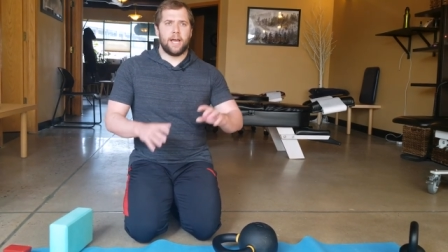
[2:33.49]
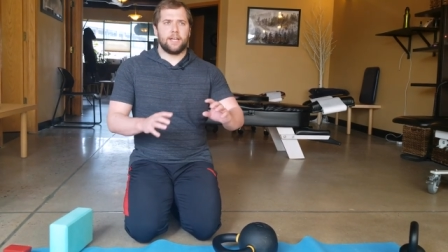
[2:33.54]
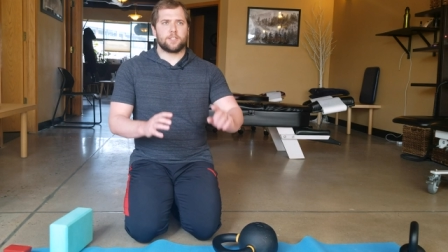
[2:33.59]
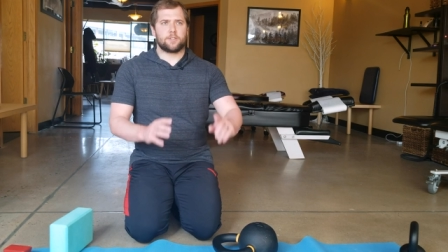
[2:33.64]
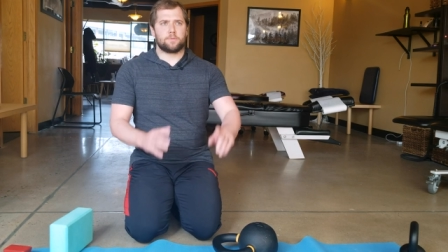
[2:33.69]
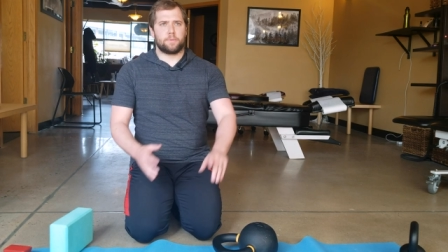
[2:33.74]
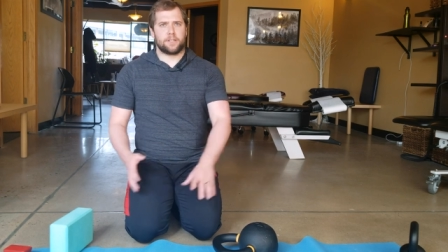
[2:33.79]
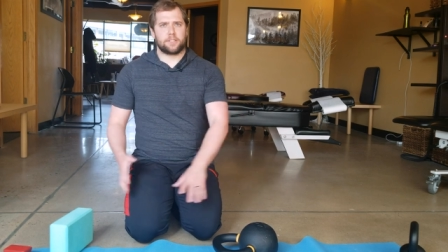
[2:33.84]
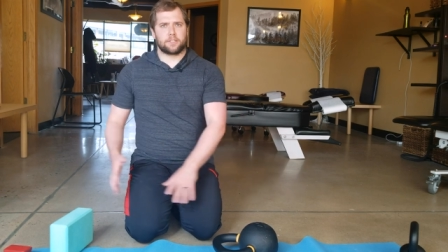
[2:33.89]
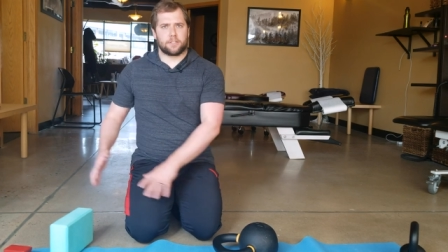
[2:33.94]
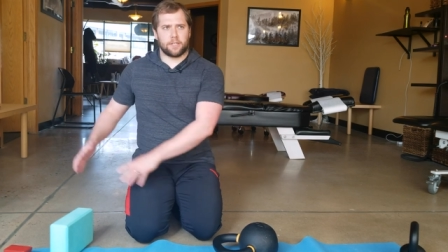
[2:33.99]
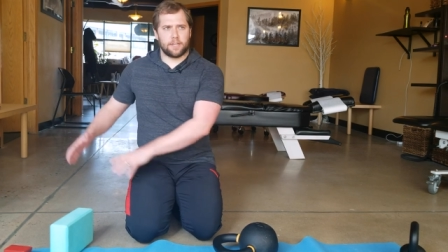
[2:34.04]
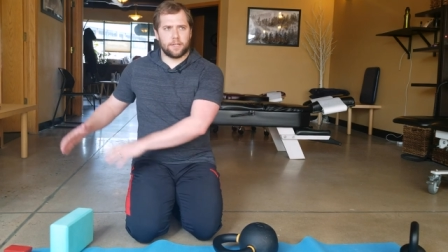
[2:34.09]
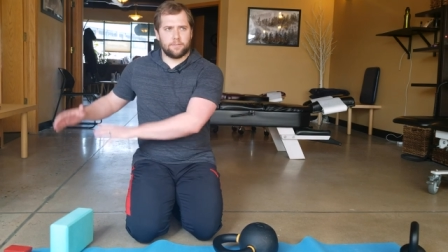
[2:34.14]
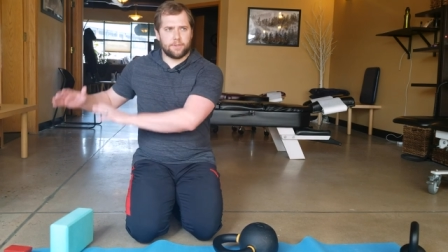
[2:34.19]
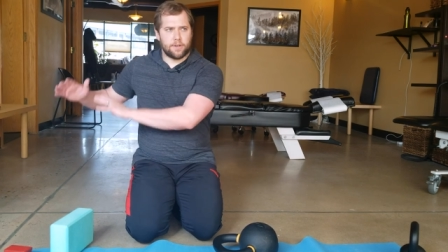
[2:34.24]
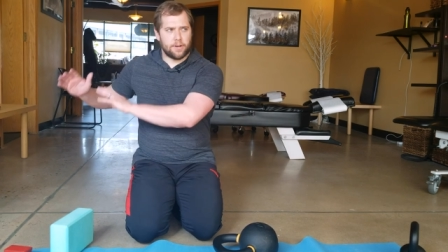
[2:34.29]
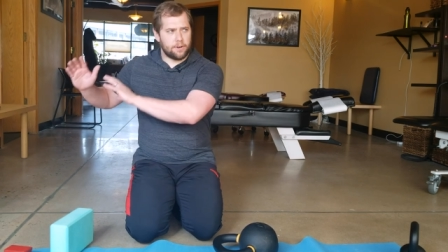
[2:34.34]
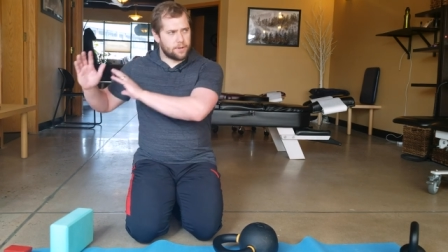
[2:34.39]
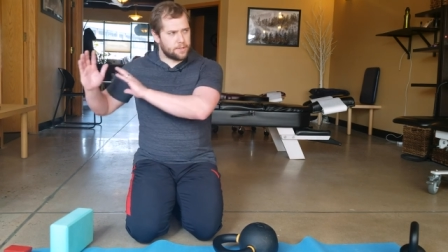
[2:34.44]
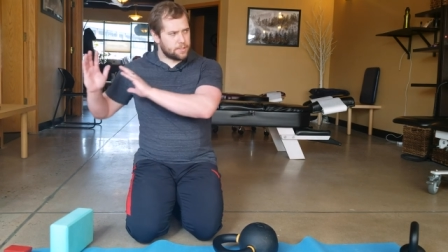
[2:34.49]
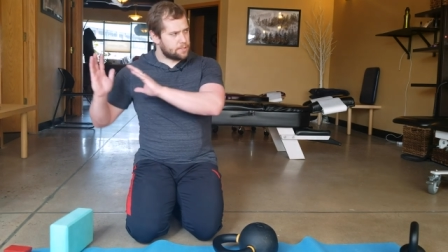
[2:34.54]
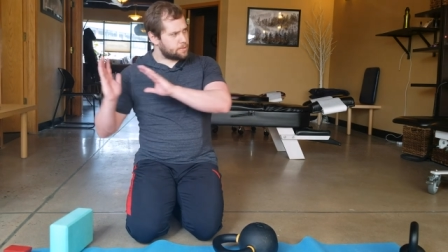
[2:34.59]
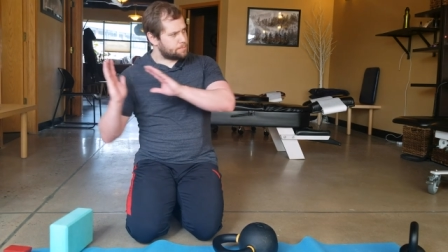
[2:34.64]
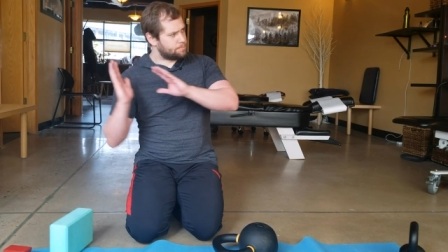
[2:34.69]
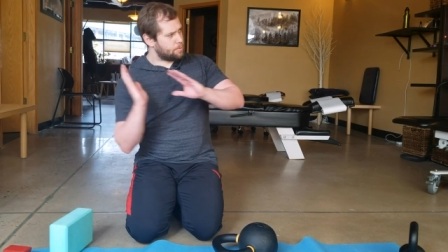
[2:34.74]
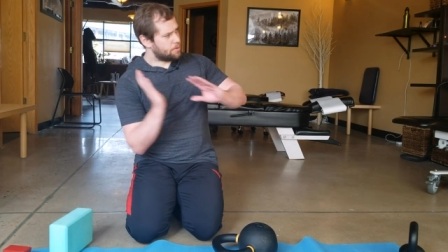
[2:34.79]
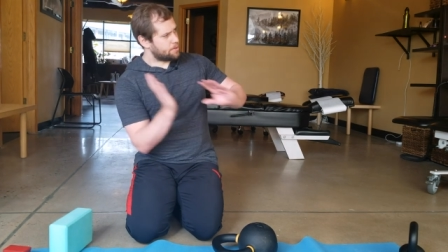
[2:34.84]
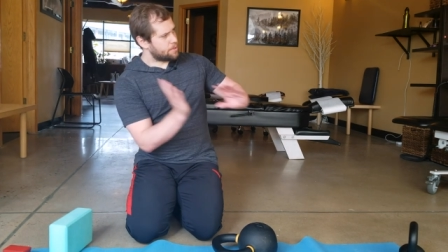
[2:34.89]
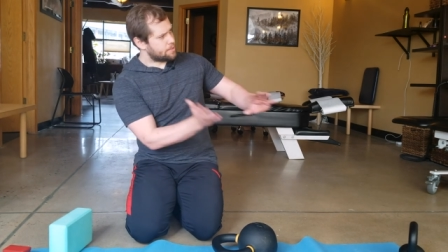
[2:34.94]
especially if you're in a
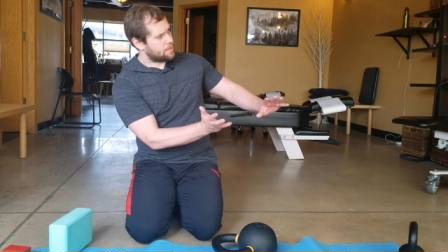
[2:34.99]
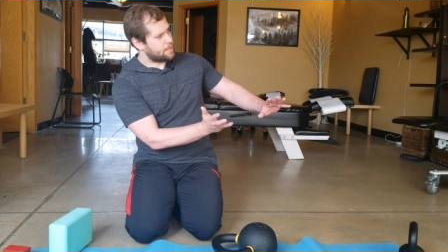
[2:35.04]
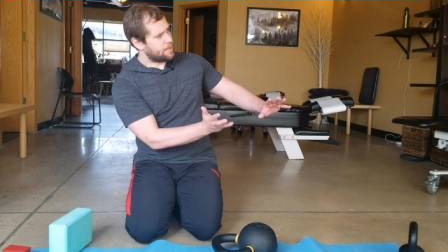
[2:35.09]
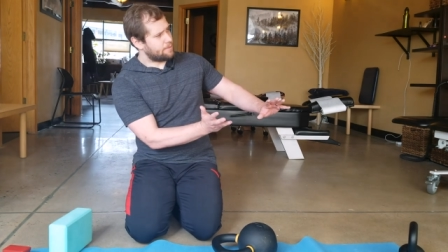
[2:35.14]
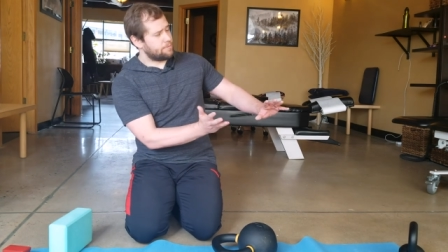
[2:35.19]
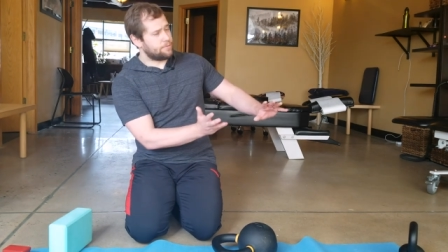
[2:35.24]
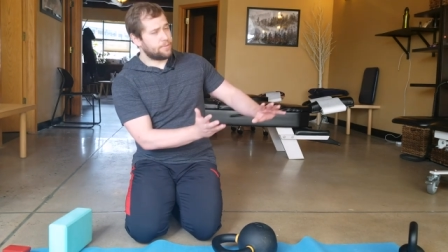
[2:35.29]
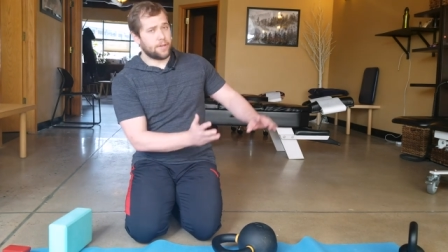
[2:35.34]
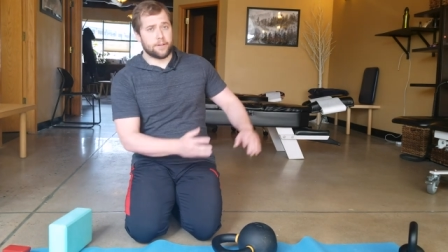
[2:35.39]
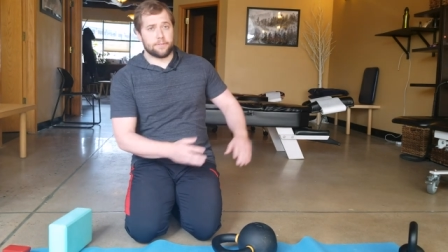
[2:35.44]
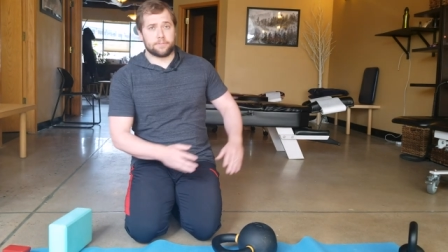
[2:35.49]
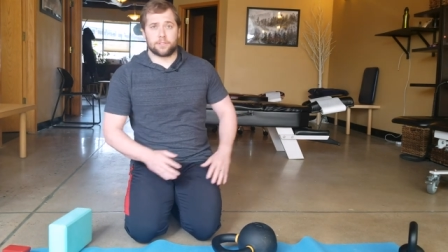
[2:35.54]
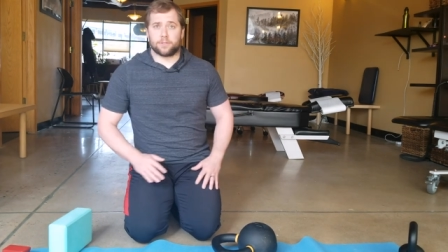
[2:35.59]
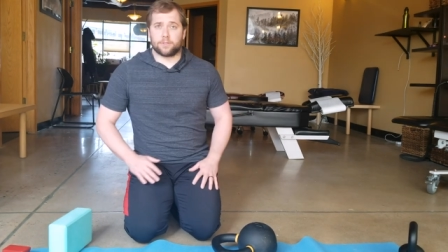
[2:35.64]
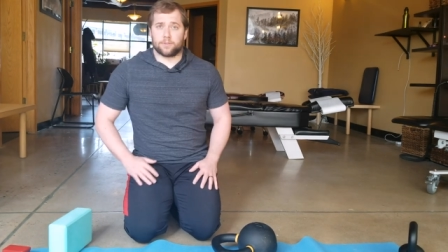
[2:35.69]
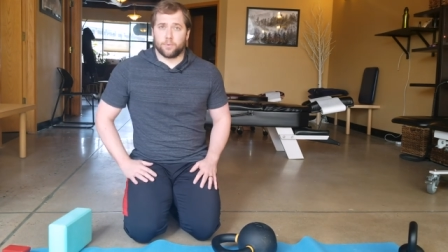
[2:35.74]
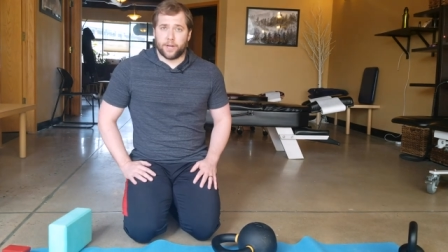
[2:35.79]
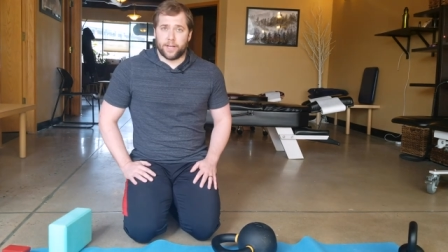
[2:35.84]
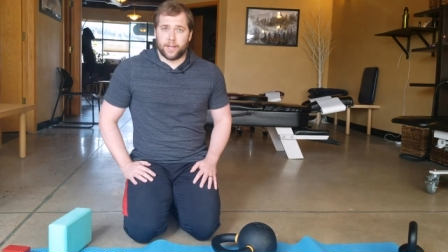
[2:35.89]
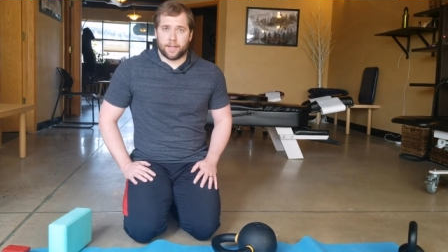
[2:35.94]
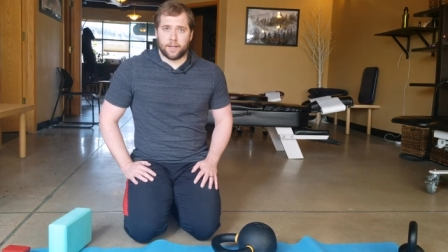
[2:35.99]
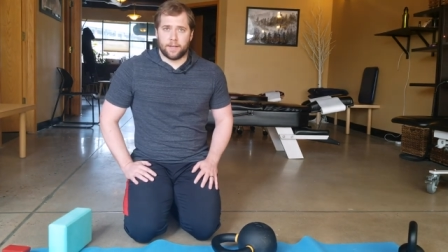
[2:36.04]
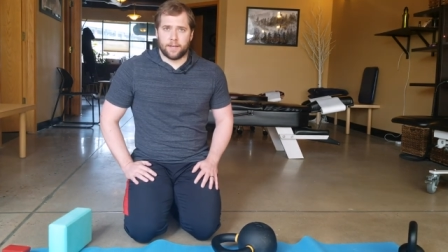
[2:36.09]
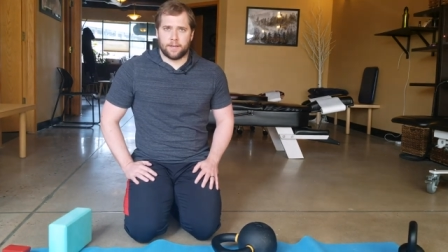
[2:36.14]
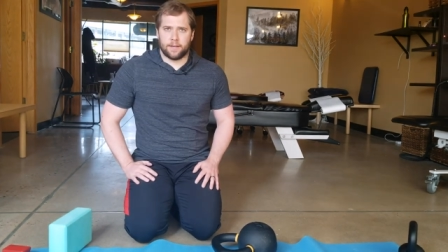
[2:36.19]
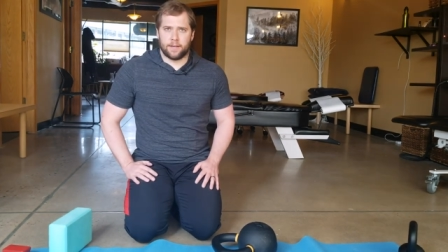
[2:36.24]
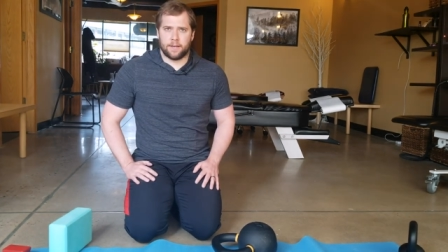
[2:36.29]
sport that involves swing